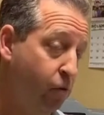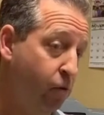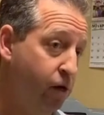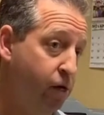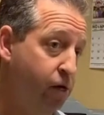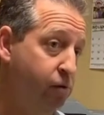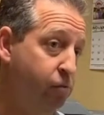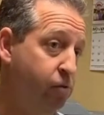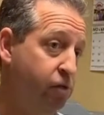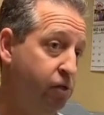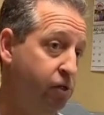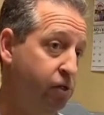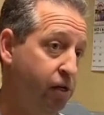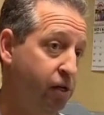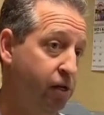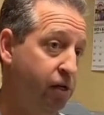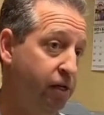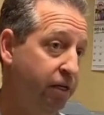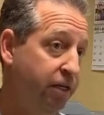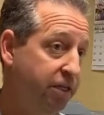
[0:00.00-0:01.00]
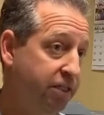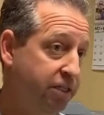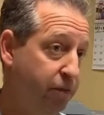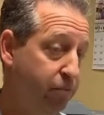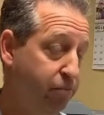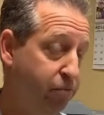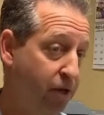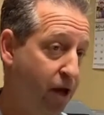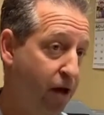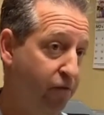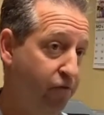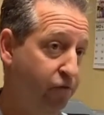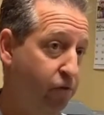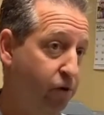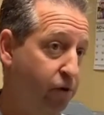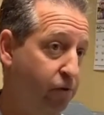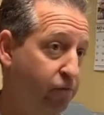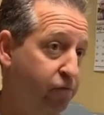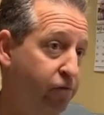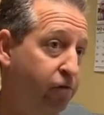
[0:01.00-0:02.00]
one, it was an easy
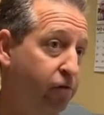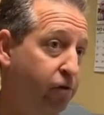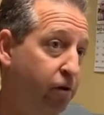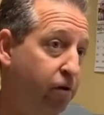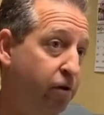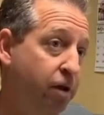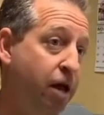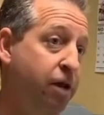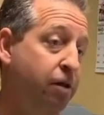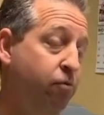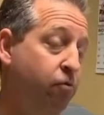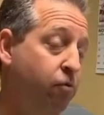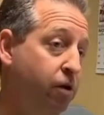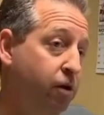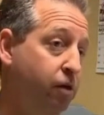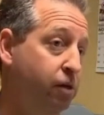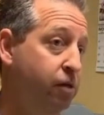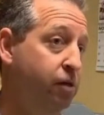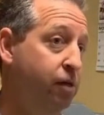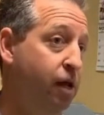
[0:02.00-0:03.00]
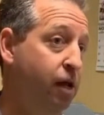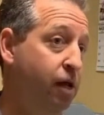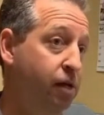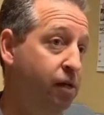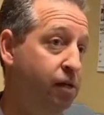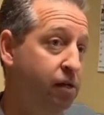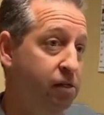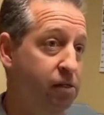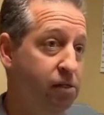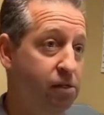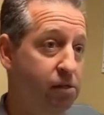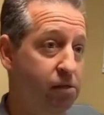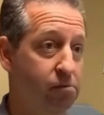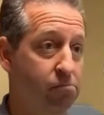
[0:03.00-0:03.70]
platform for anyone that is